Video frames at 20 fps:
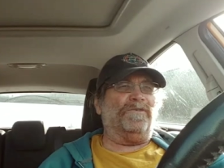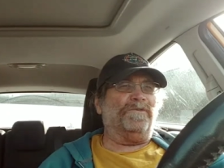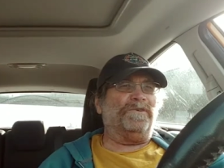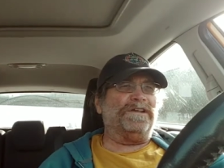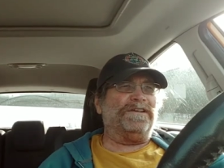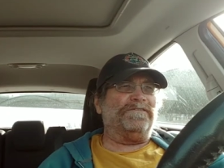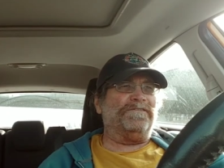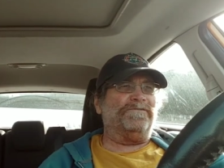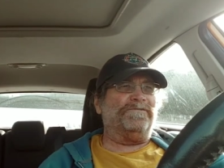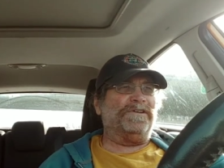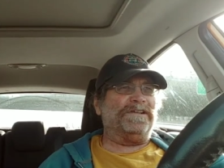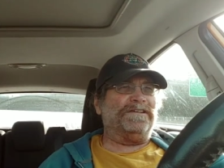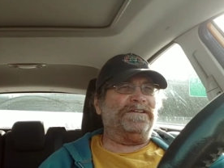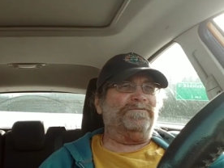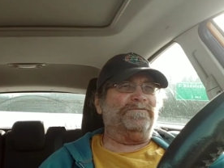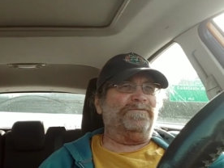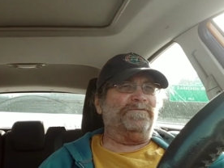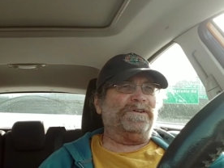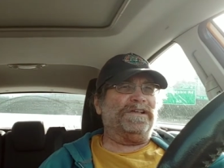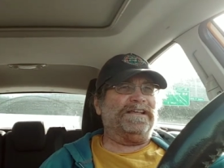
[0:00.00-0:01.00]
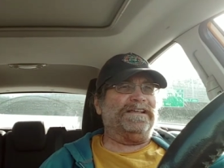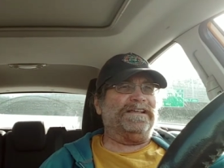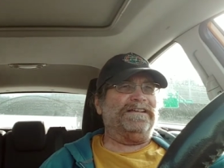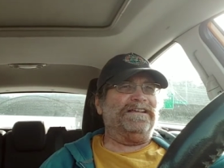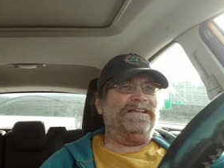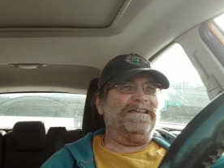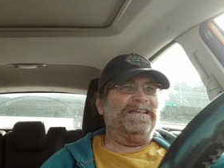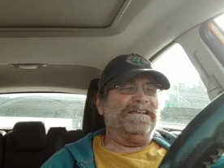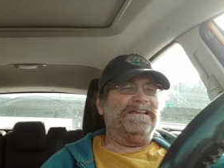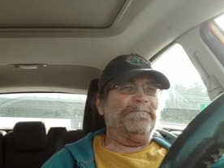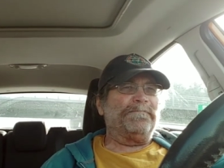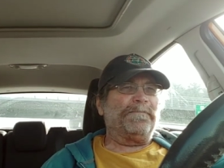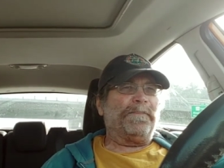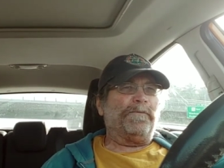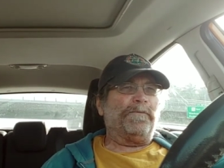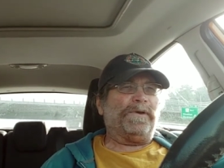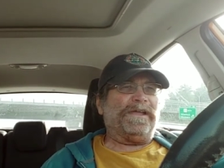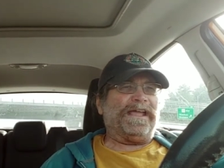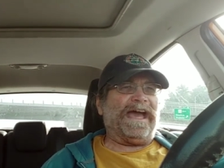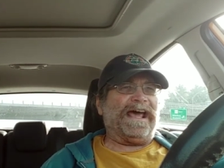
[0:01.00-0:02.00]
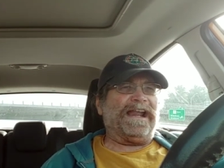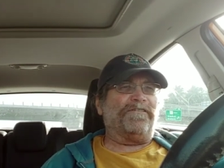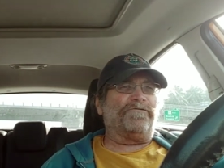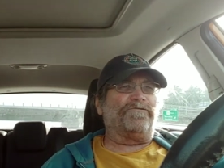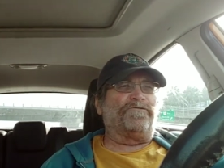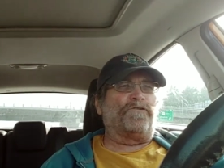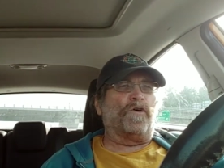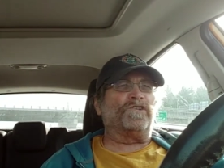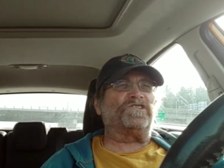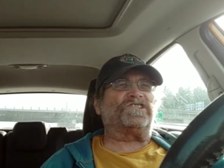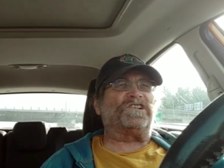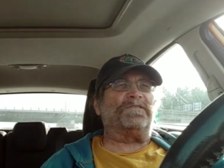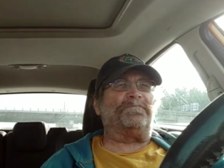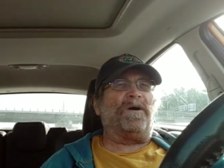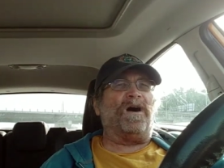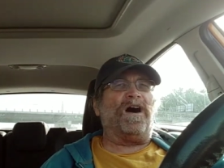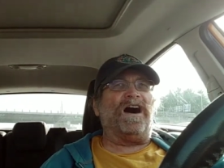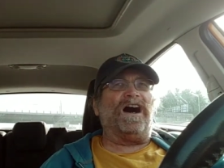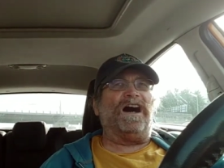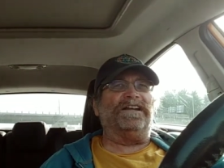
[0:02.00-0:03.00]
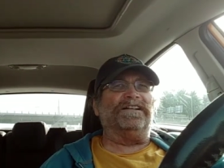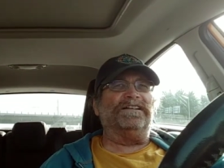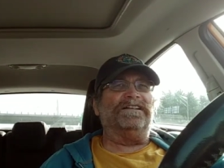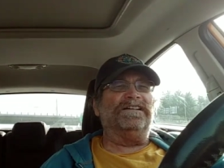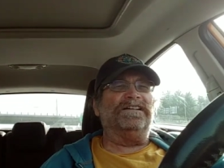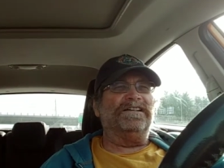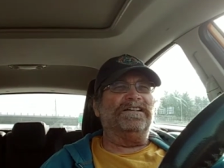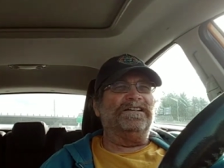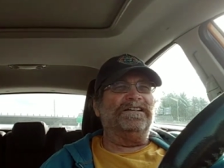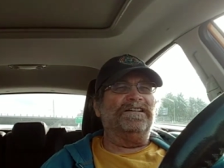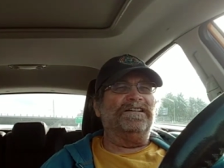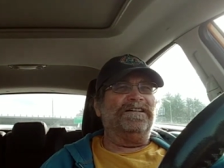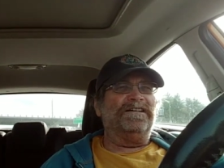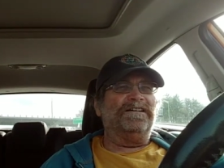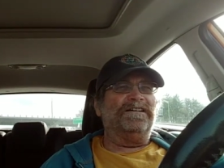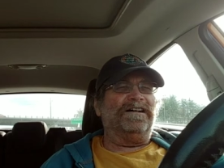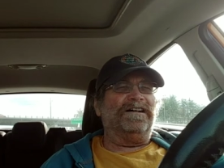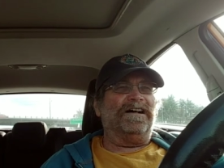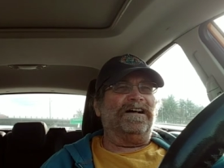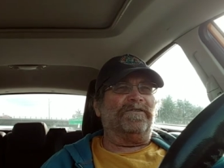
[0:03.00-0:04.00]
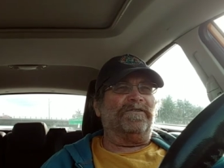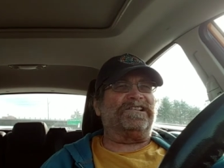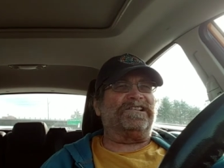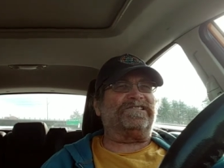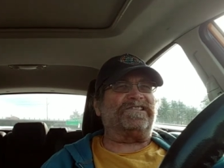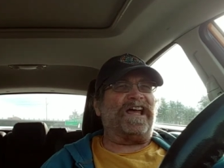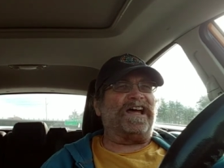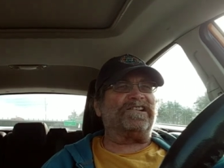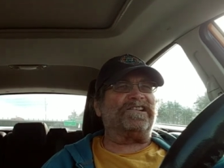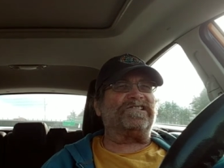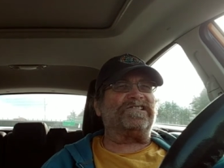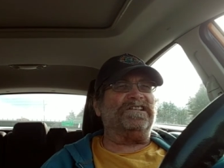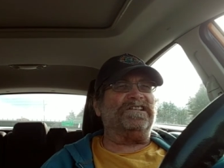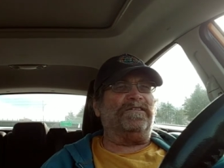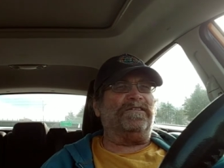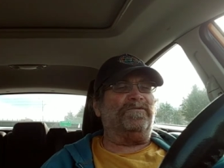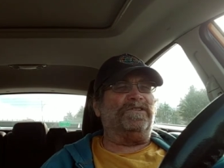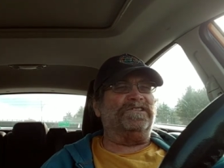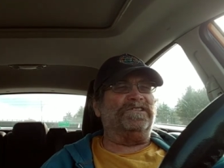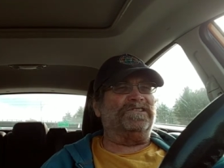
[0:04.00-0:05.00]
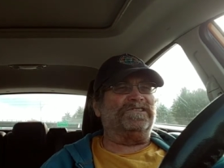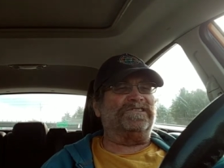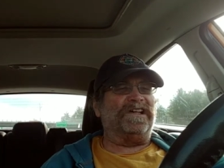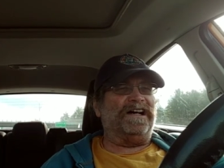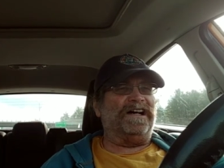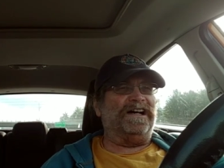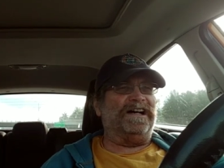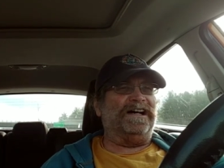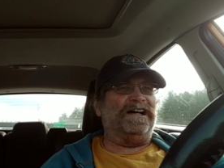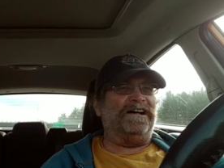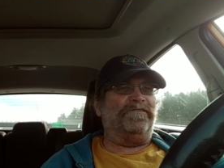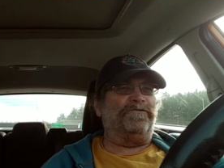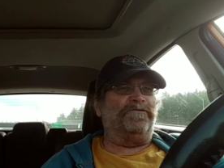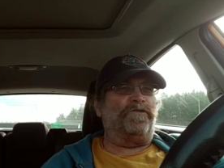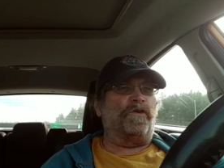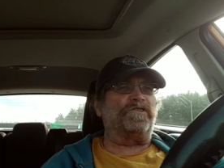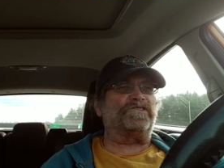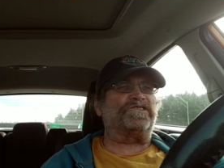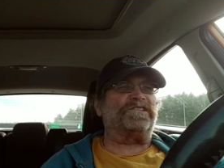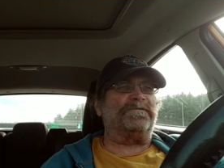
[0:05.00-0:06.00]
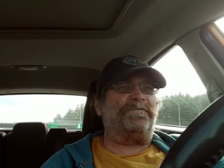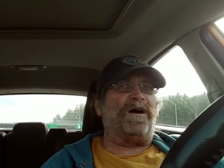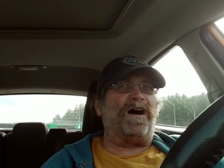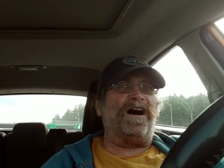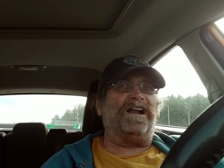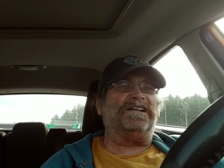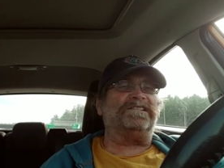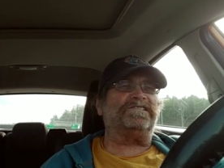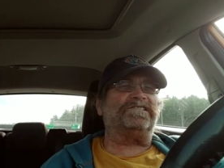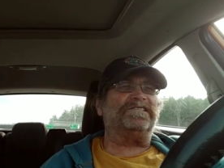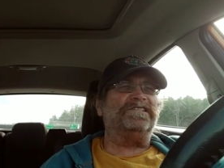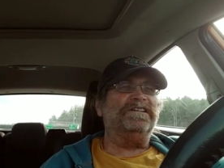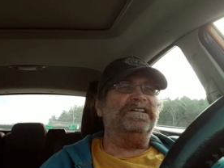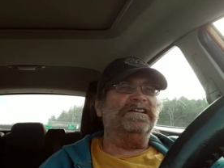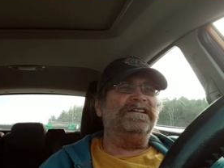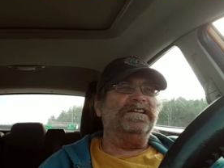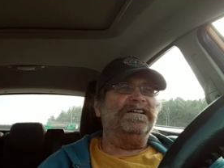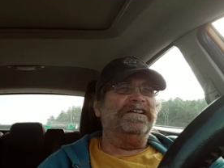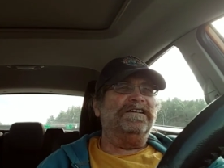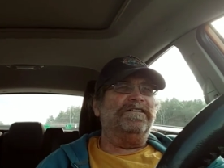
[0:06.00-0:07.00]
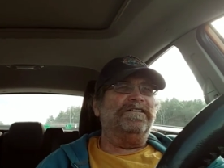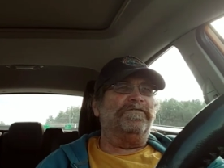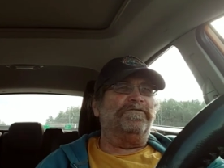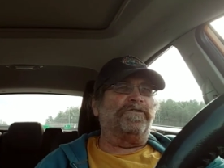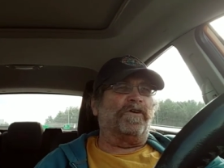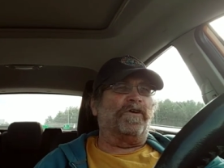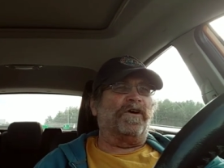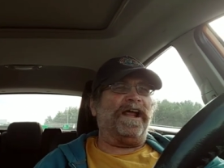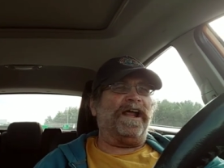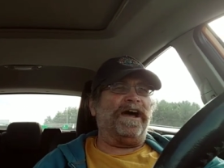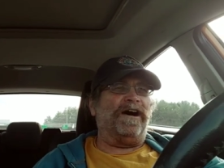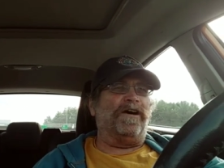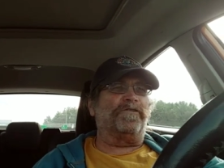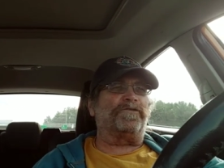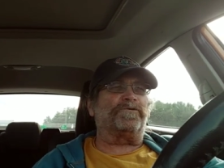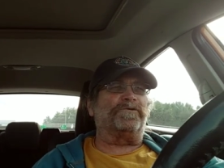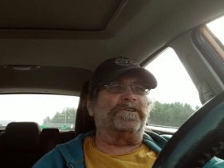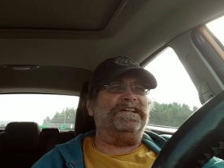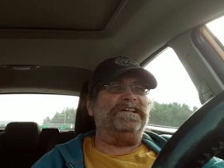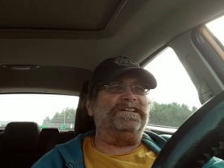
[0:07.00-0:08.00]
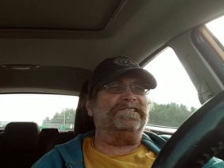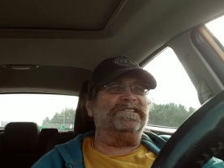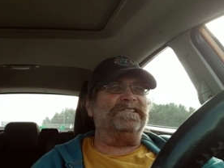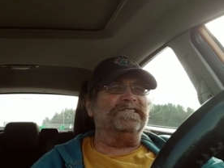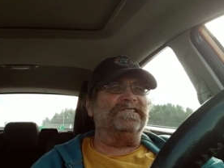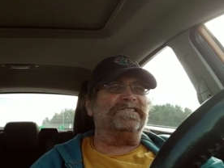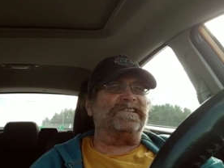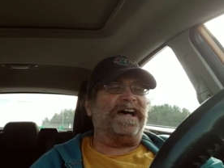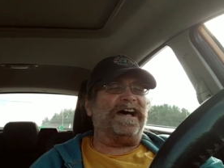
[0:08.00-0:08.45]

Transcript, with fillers: We we we, we had a forced upon a recession. It was uh, forced upon us for health reasons.